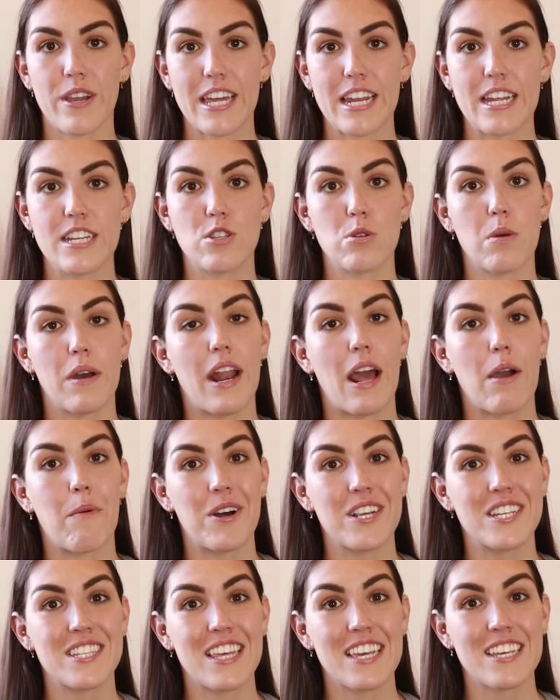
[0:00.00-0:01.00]
we get into it, I
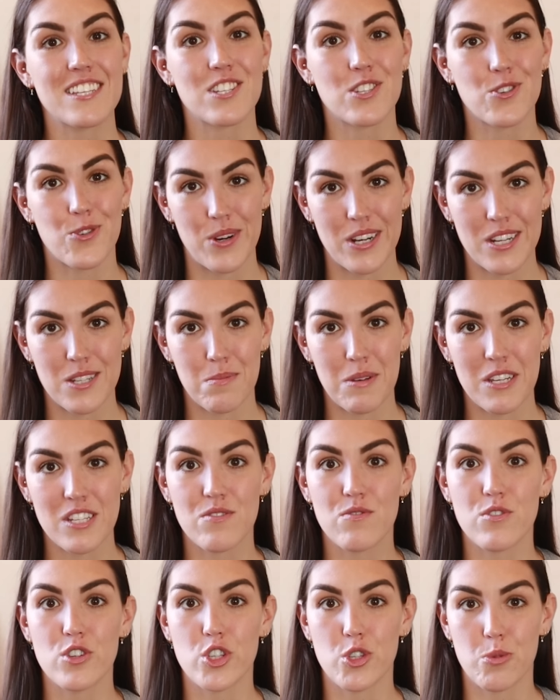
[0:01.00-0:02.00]
want to thank
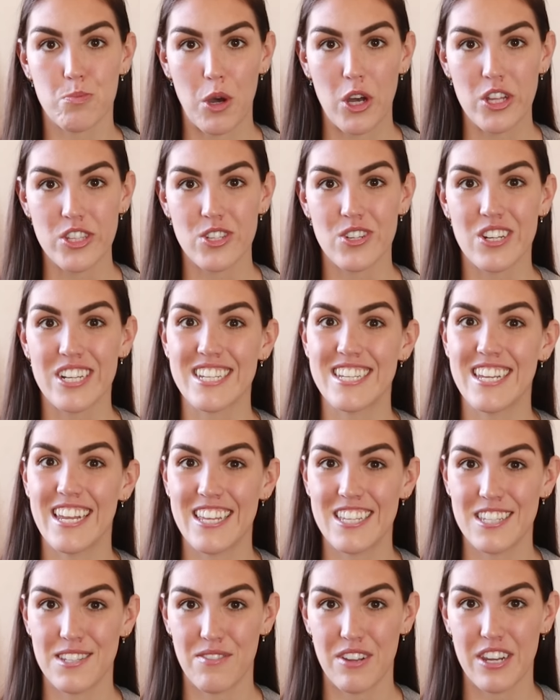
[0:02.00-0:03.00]
Squarespace for sponsoring
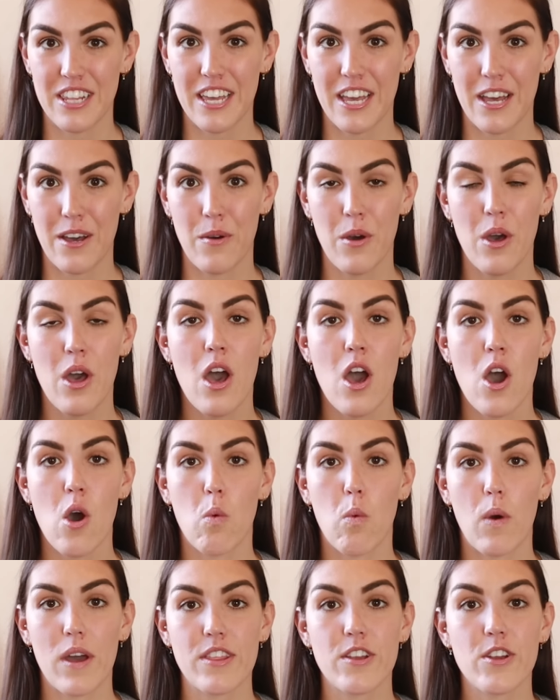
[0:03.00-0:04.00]
today's video.
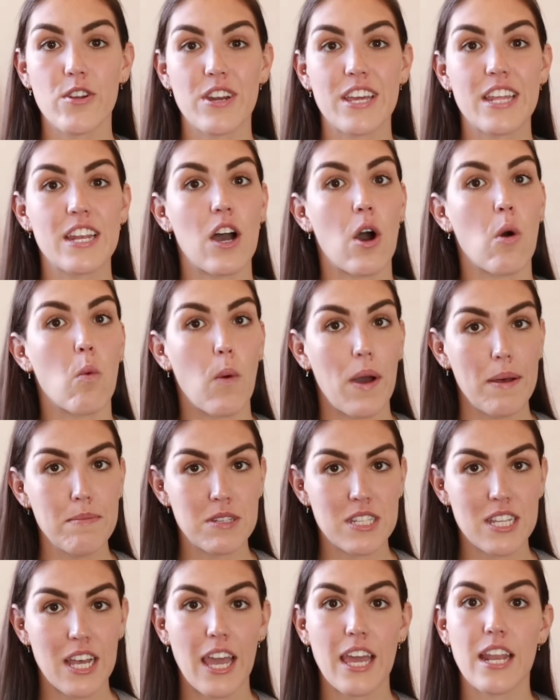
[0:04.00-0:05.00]
Whether you need a
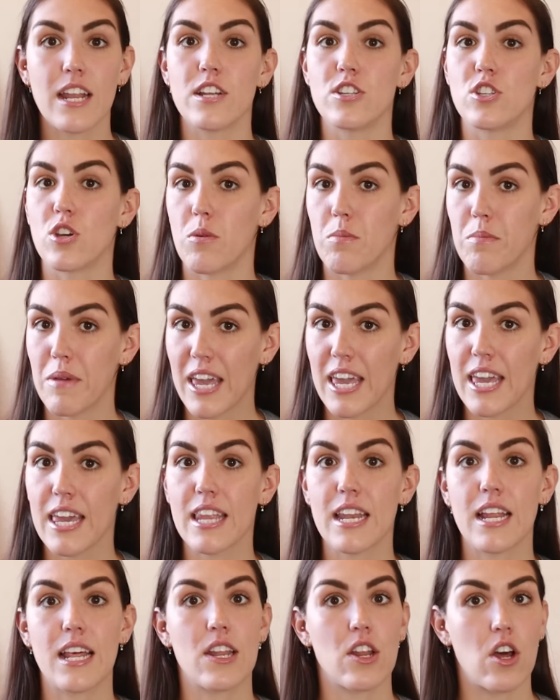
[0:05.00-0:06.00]
website, a
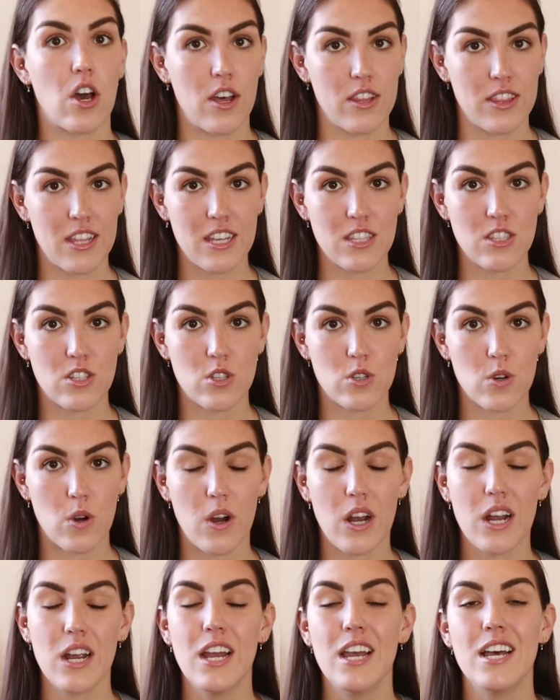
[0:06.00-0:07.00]
domain, an online
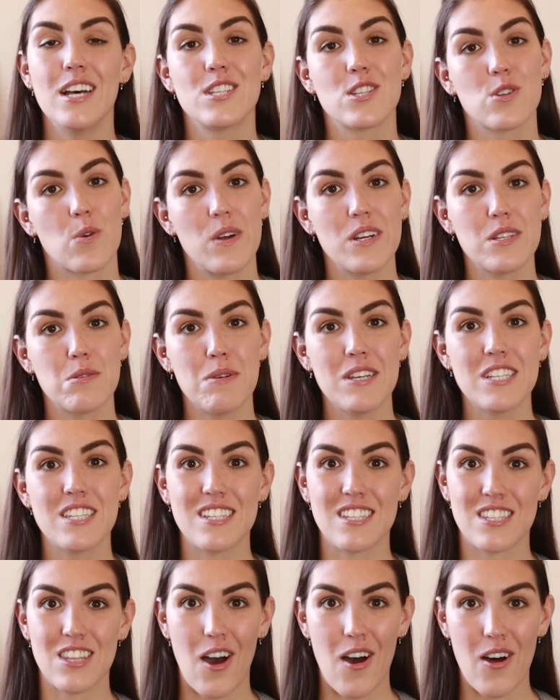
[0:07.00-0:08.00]
store, Squarespace
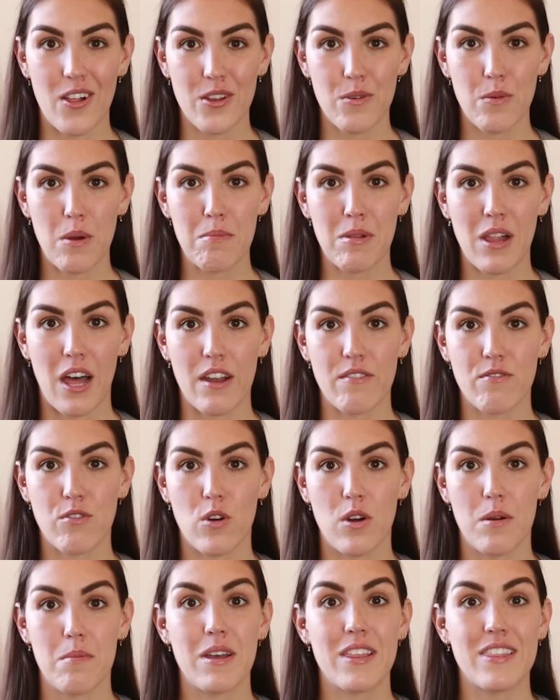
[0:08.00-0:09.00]
is the all-in-one
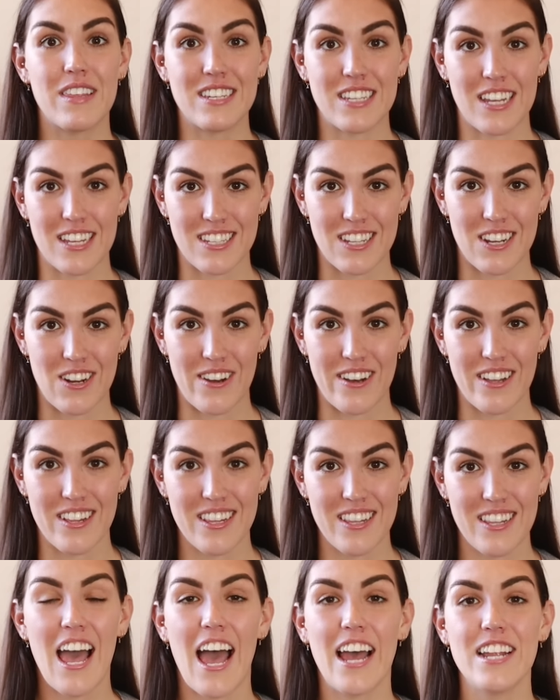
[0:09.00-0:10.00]
platform that does it
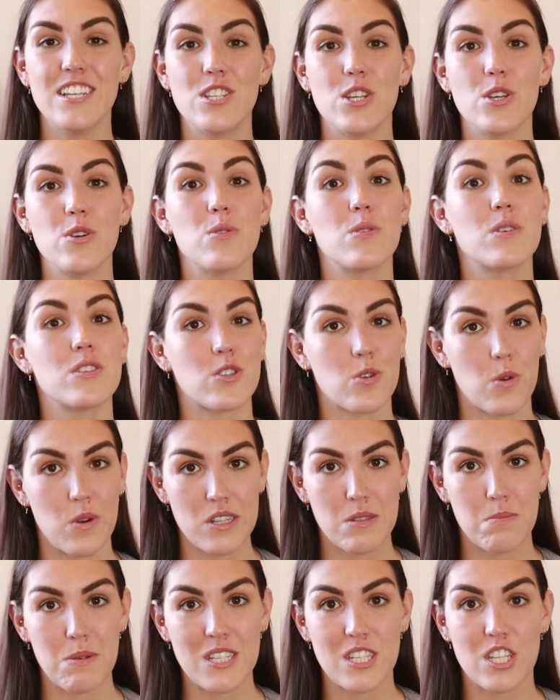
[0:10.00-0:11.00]
all. Head to
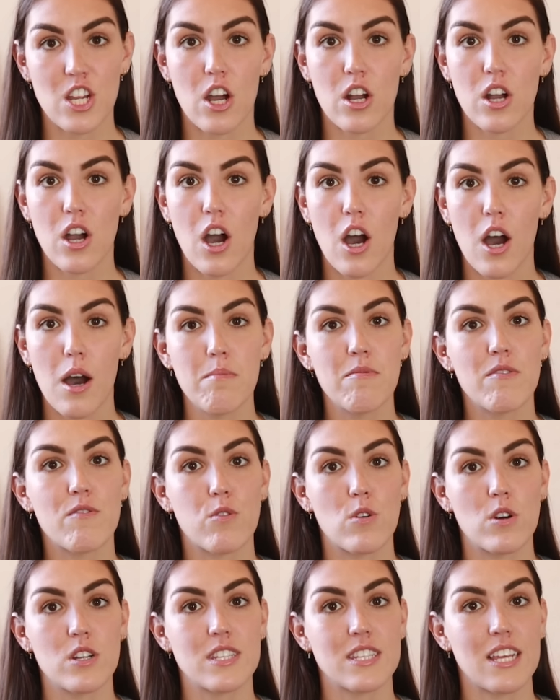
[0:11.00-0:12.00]

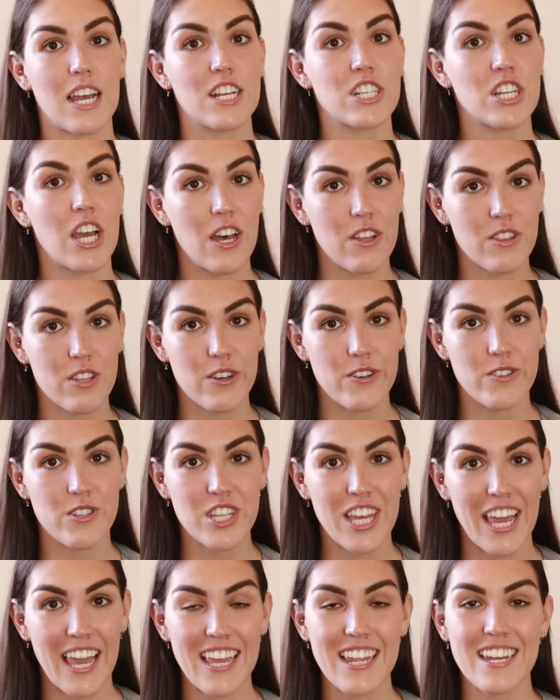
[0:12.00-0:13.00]

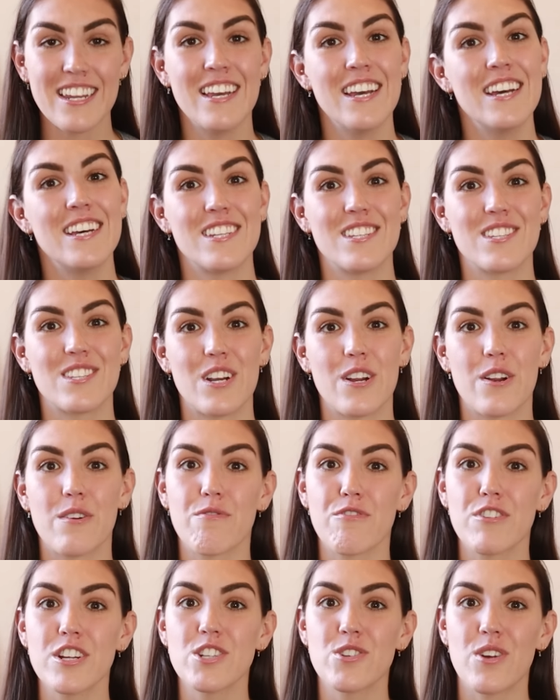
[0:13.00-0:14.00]
squarespace.com/healthcoachkate to start your
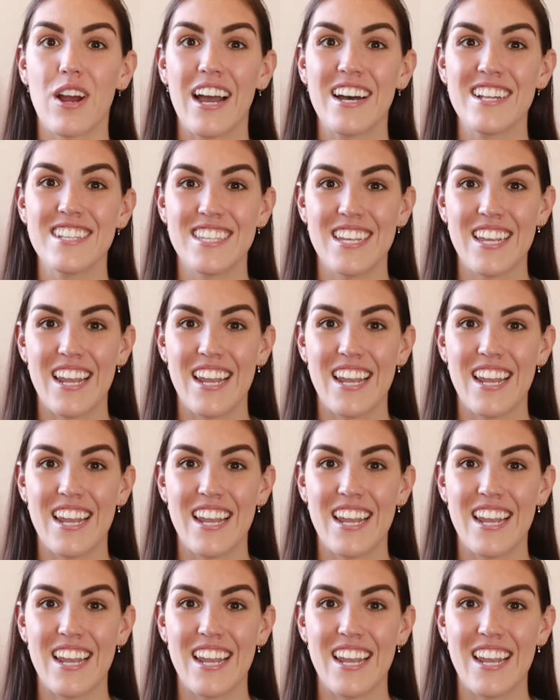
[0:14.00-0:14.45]
free trial